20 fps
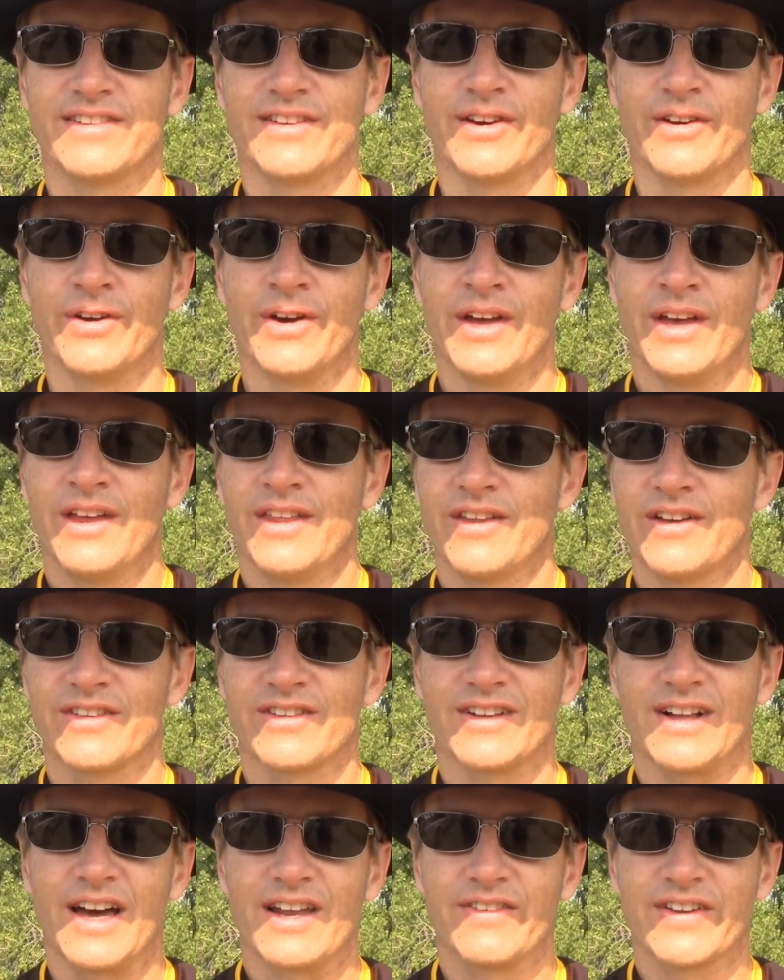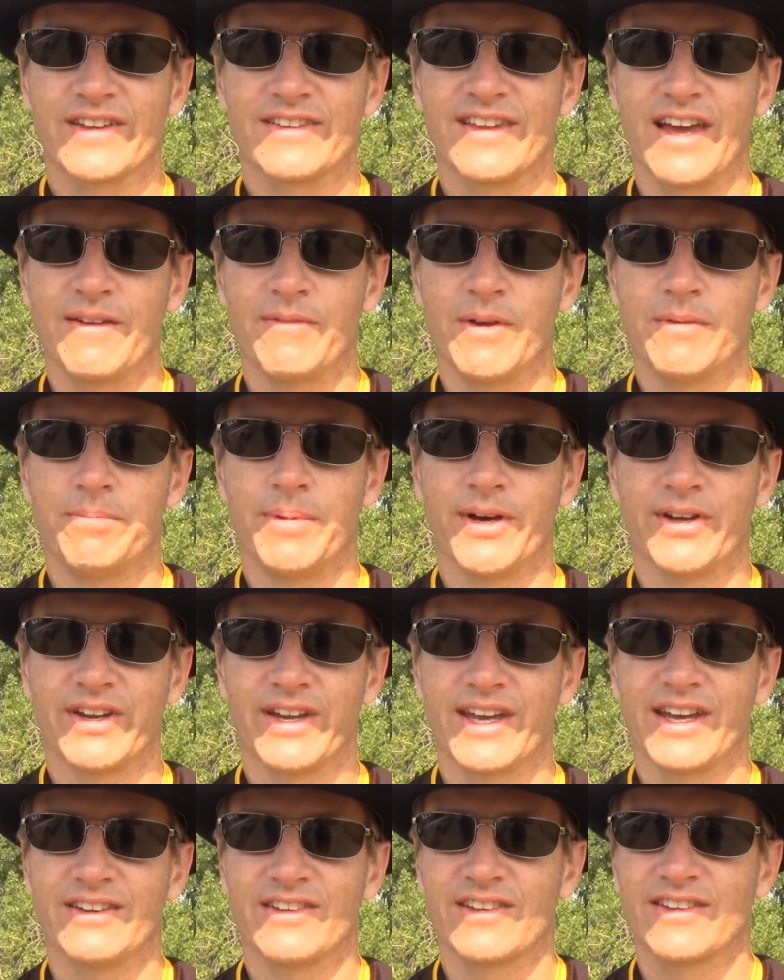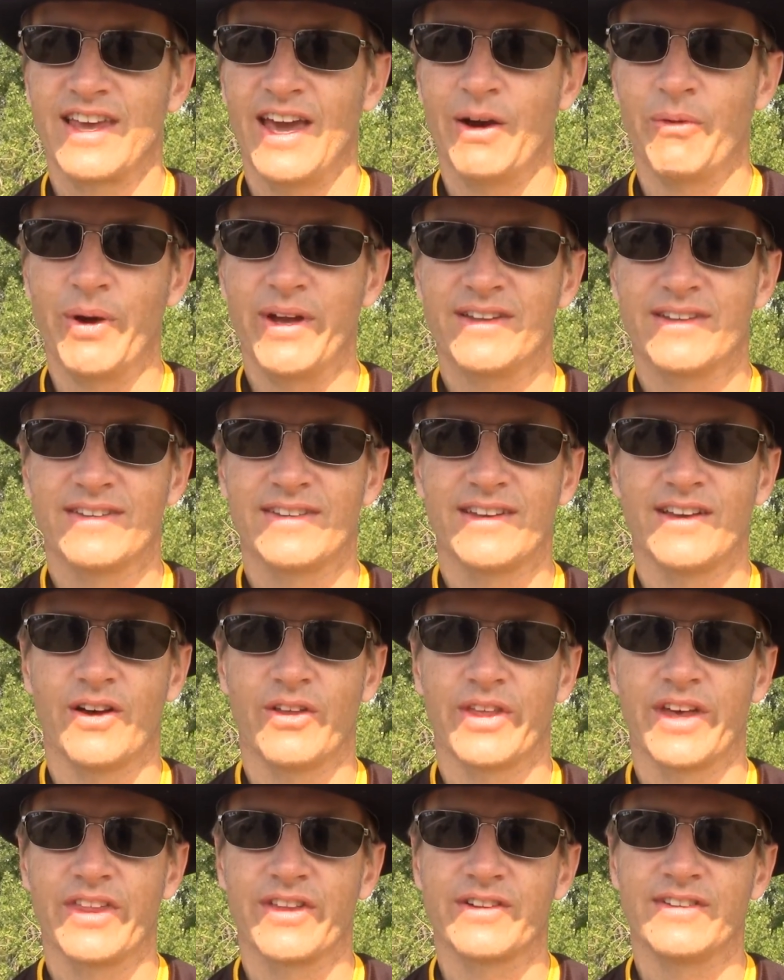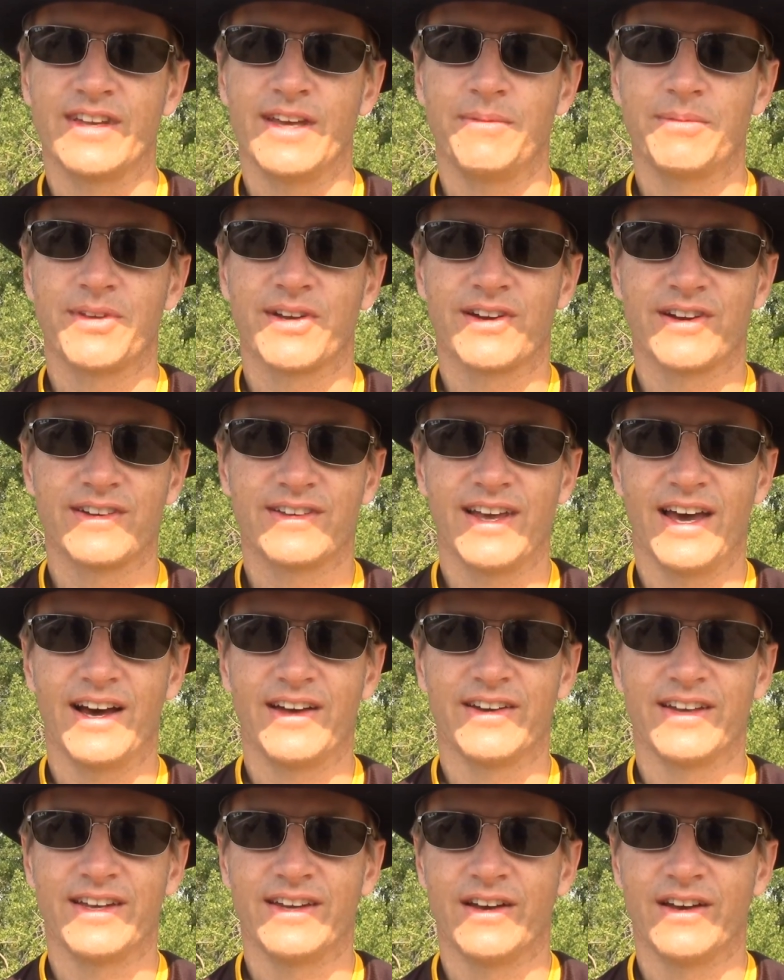So there's a lot of excitement building, and just can't wait to see all the other teams here in town,